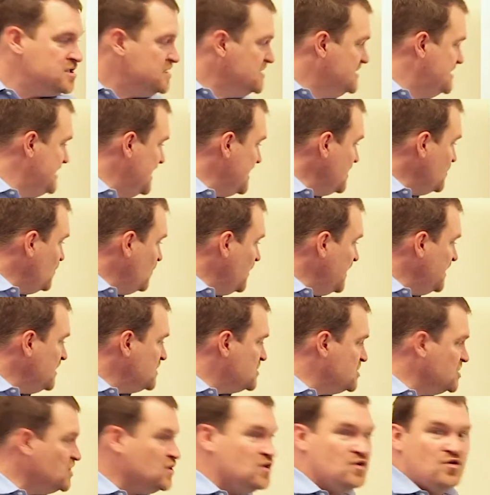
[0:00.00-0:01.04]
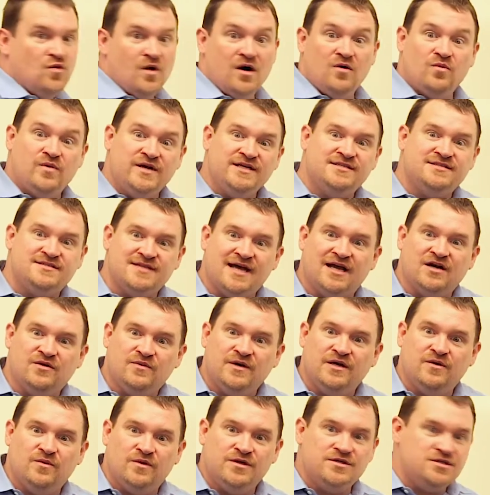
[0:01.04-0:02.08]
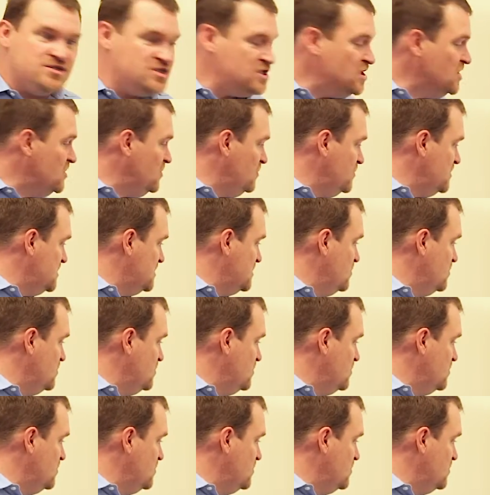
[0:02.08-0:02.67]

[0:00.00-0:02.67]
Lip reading: did we do what we said we would do?